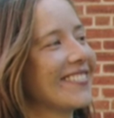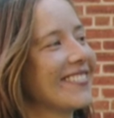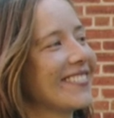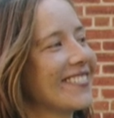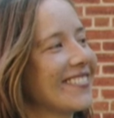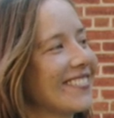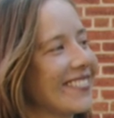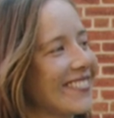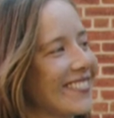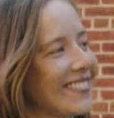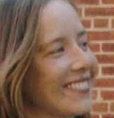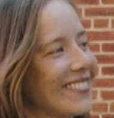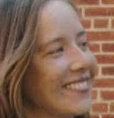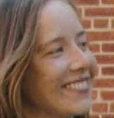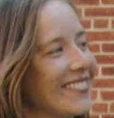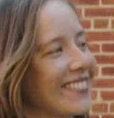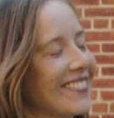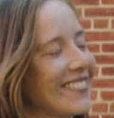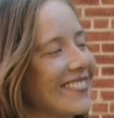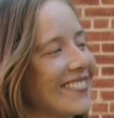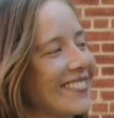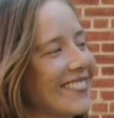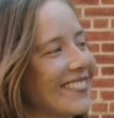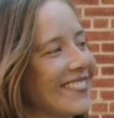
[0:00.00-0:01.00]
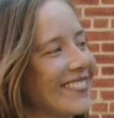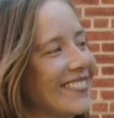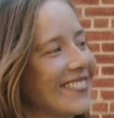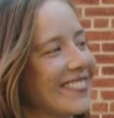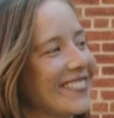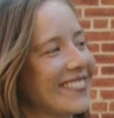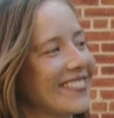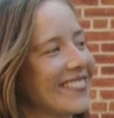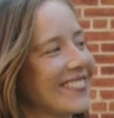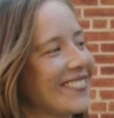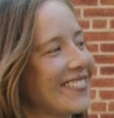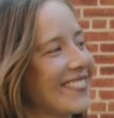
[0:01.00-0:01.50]

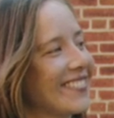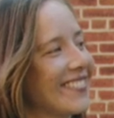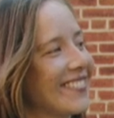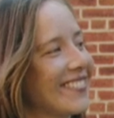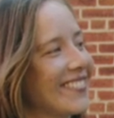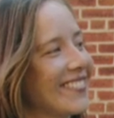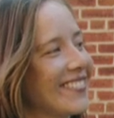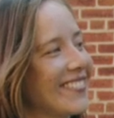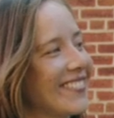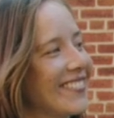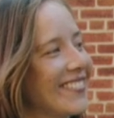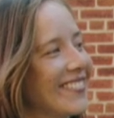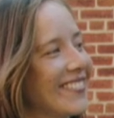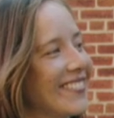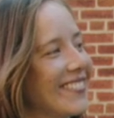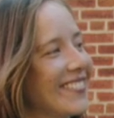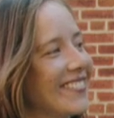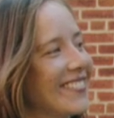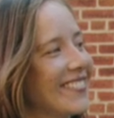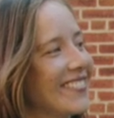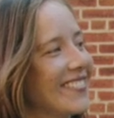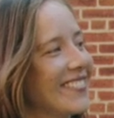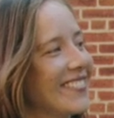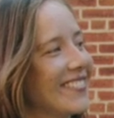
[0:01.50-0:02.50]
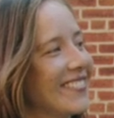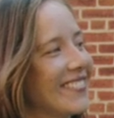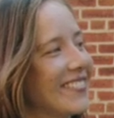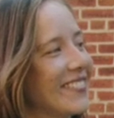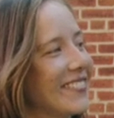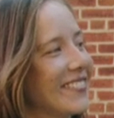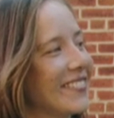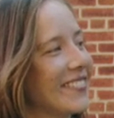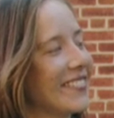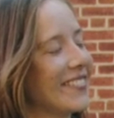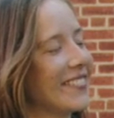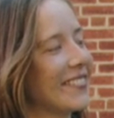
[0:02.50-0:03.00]

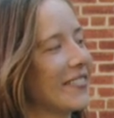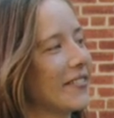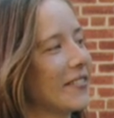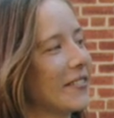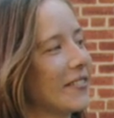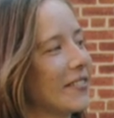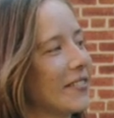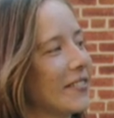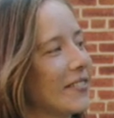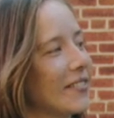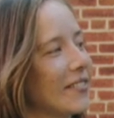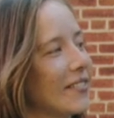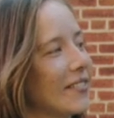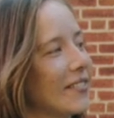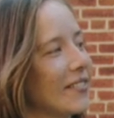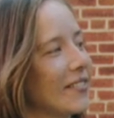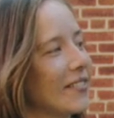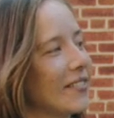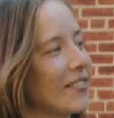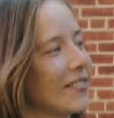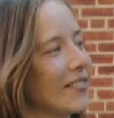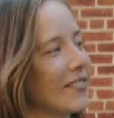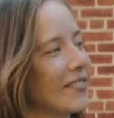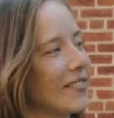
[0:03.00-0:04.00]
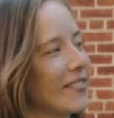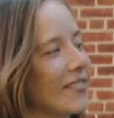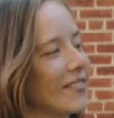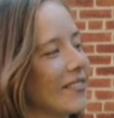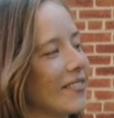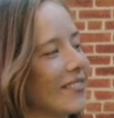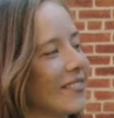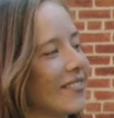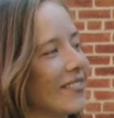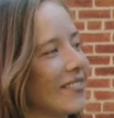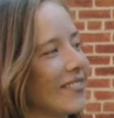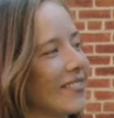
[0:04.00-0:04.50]

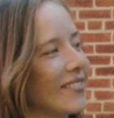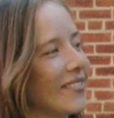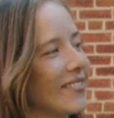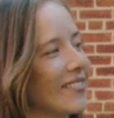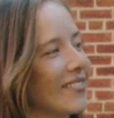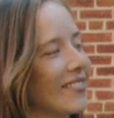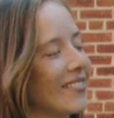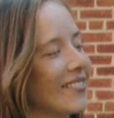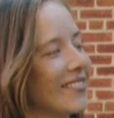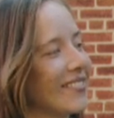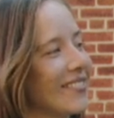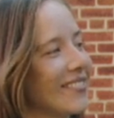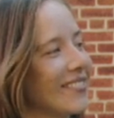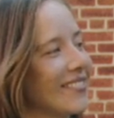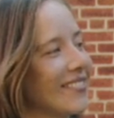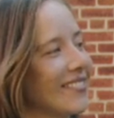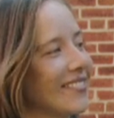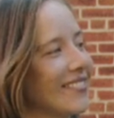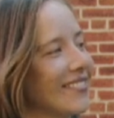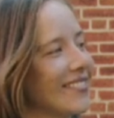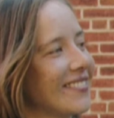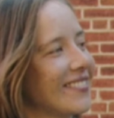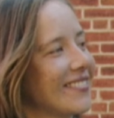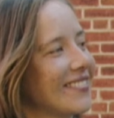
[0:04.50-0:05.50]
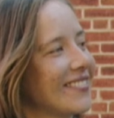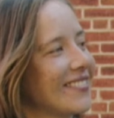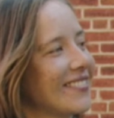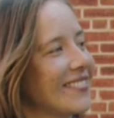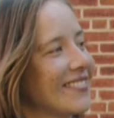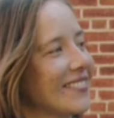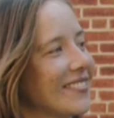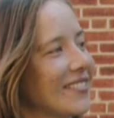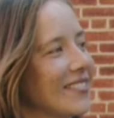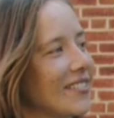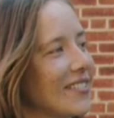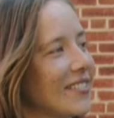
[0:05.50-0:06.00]

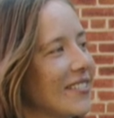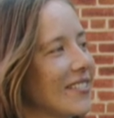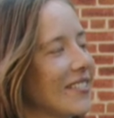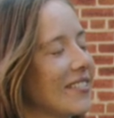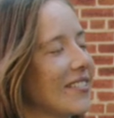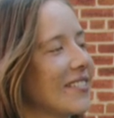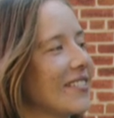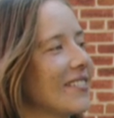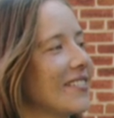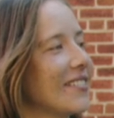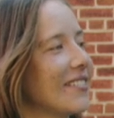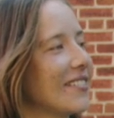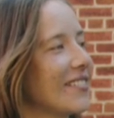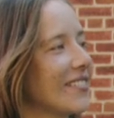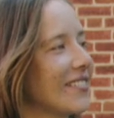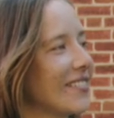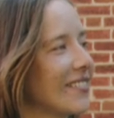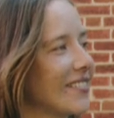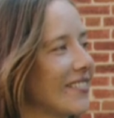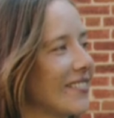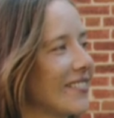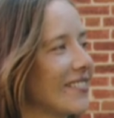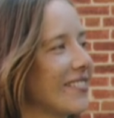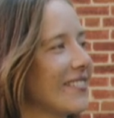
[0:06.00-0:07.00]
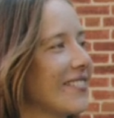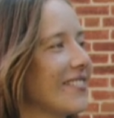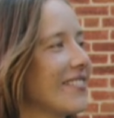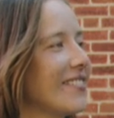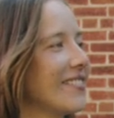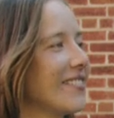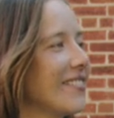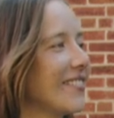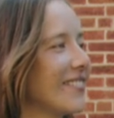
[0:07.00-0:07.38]
The person shown says nothing.